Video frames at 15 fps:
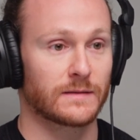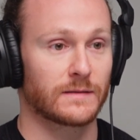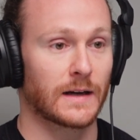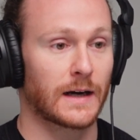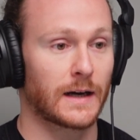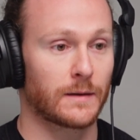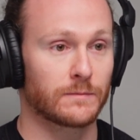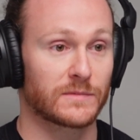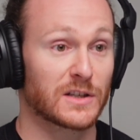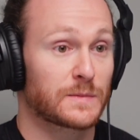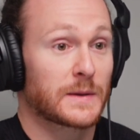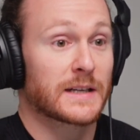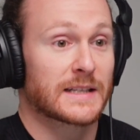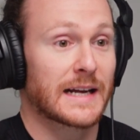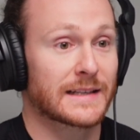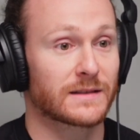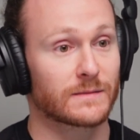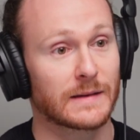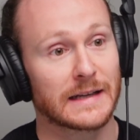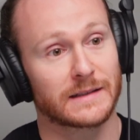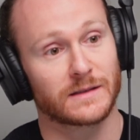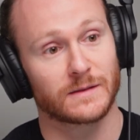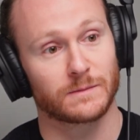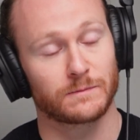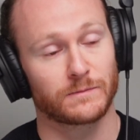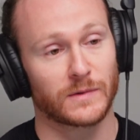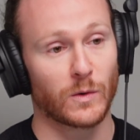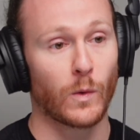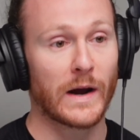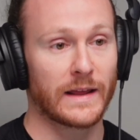because that's
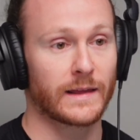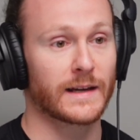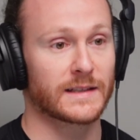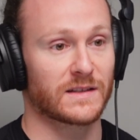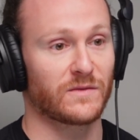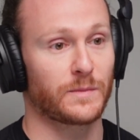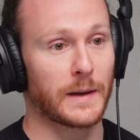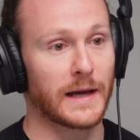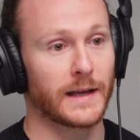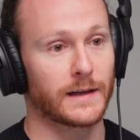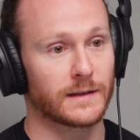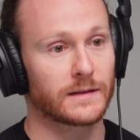the way things have been.